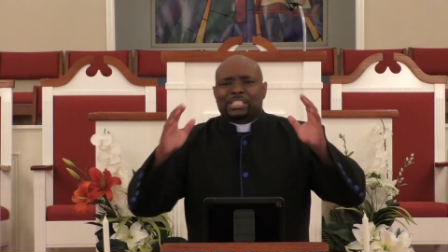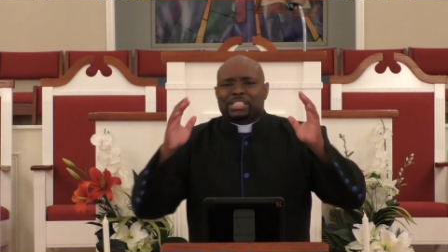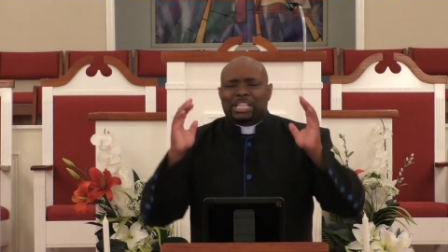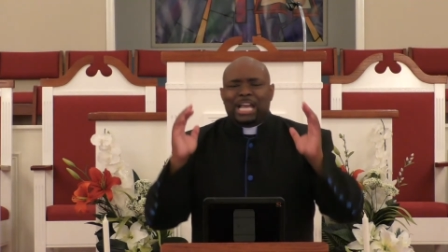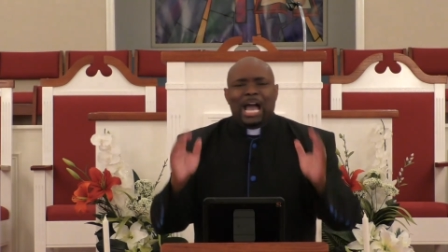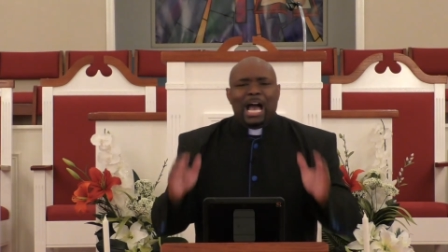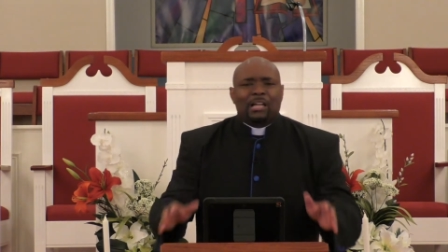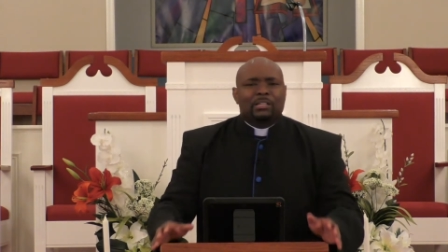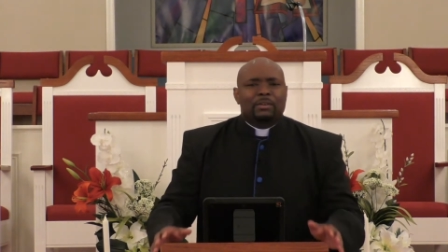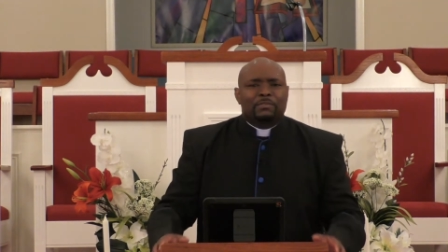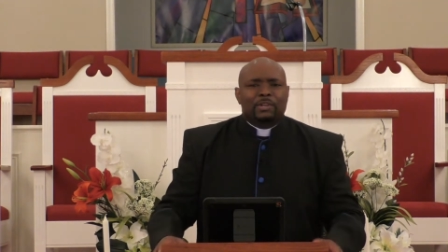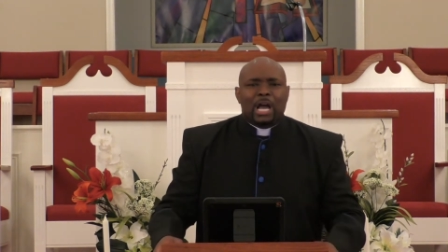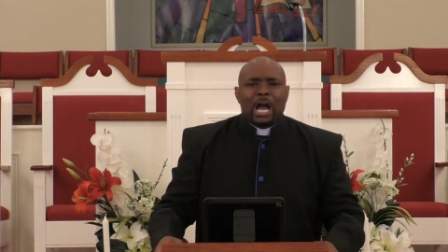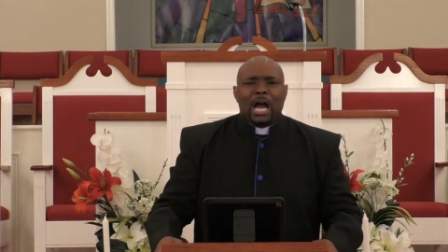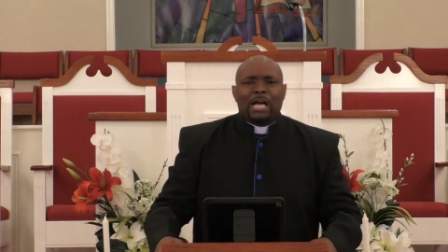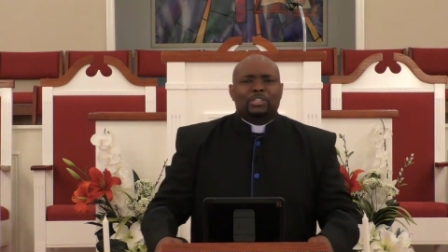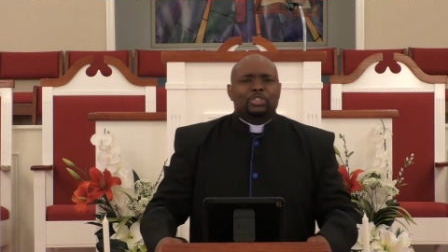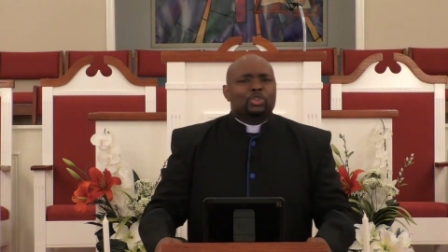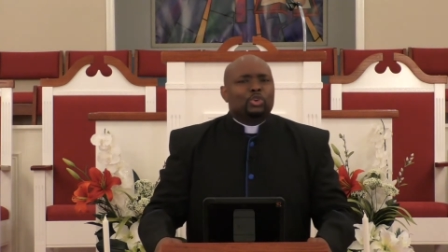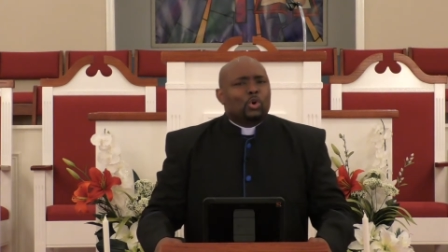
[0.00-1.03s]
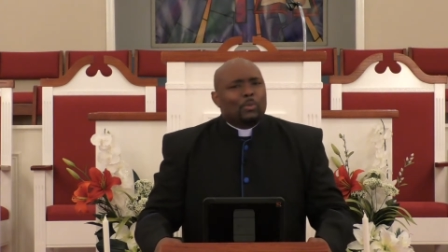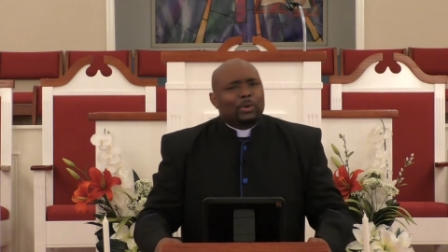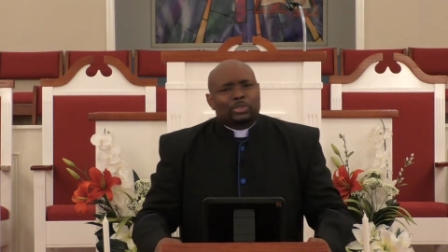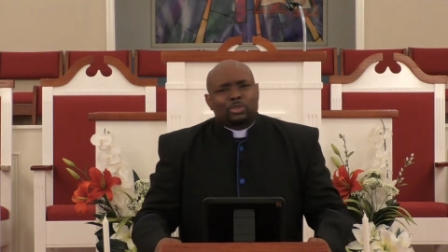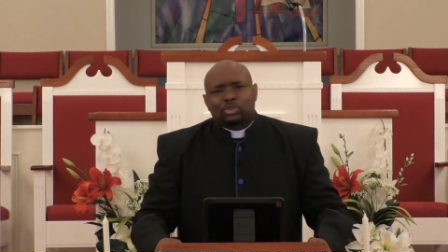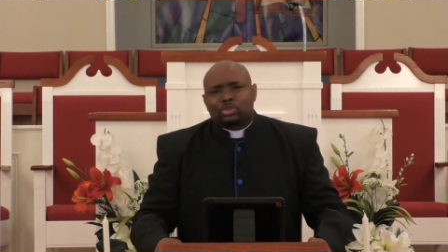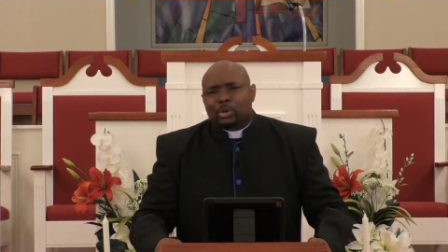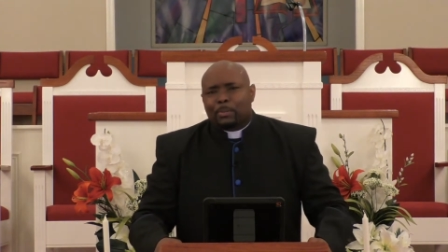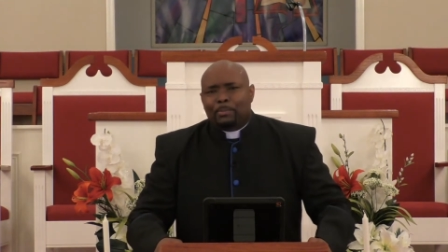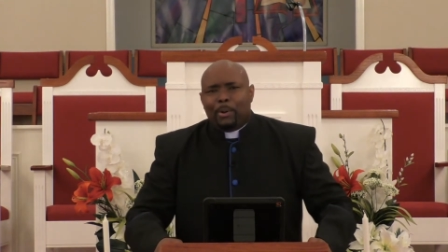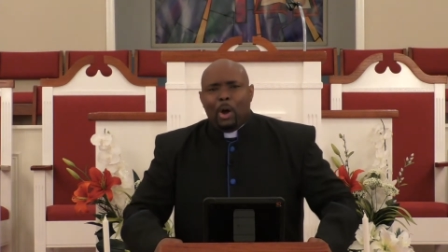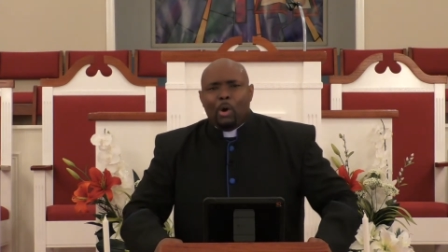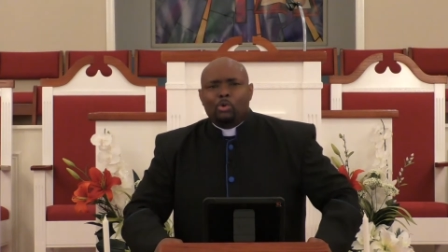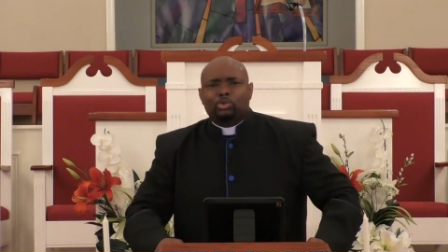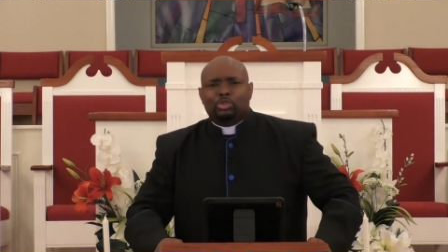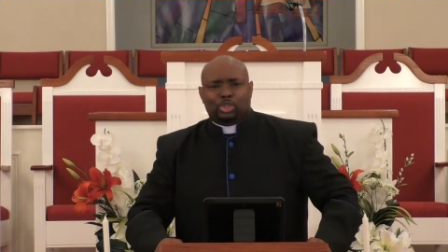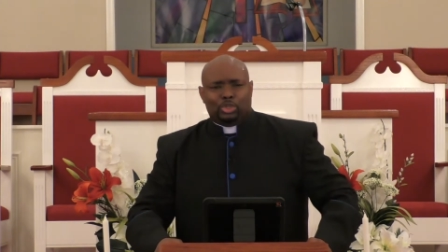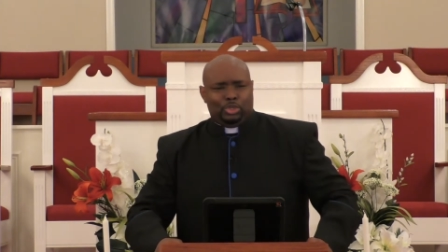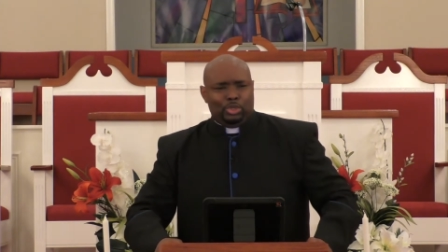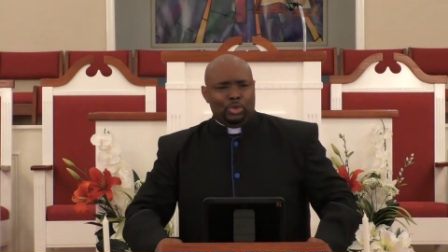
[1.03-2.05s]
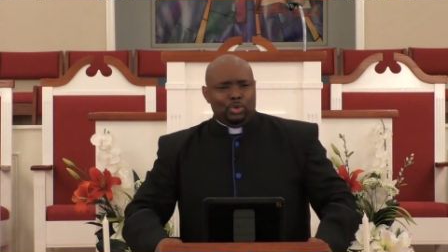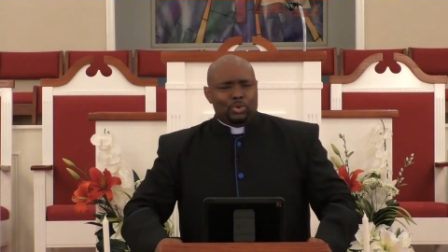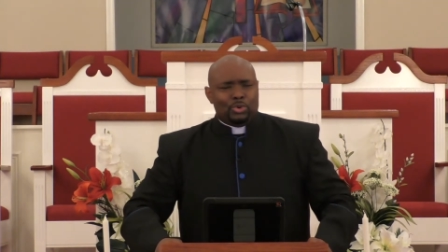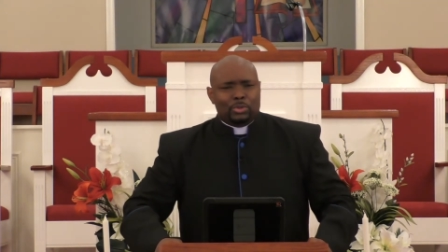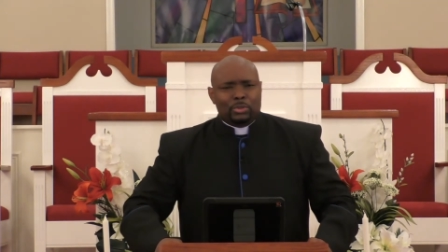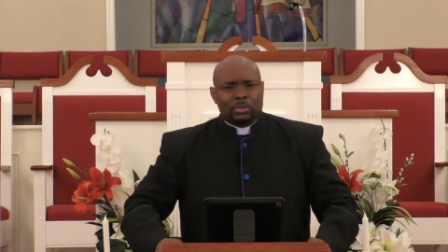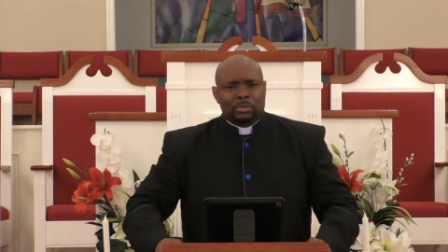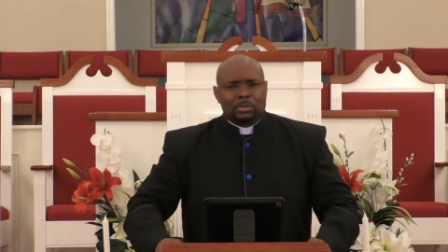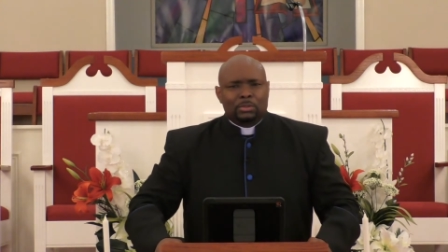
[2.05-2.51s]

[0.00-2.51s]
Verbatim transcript: child of God and doing what you're supposed to do,